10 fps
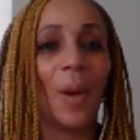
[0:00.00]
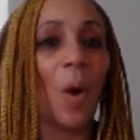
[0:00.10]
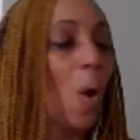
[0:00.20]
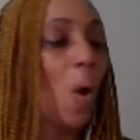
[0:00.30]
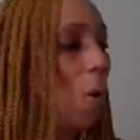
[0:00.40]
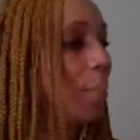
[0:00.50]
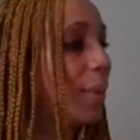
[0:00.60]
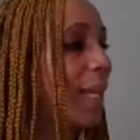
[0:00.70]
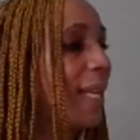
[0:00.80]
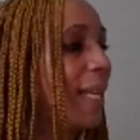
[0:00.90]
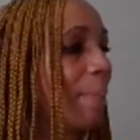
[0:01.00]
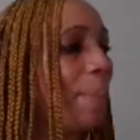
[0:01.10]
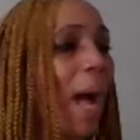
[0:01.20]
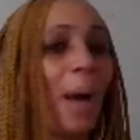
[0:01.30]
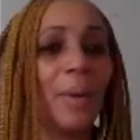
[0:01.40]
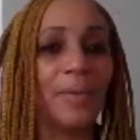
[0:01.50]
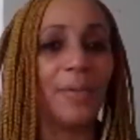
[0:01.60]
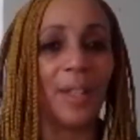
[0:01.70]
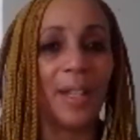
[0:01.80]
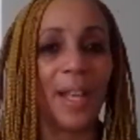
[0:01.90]
Hope is a
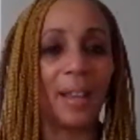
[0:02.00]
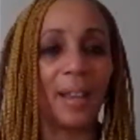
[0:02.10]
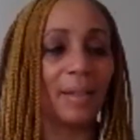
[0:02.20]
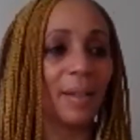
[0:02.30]
powerful thing.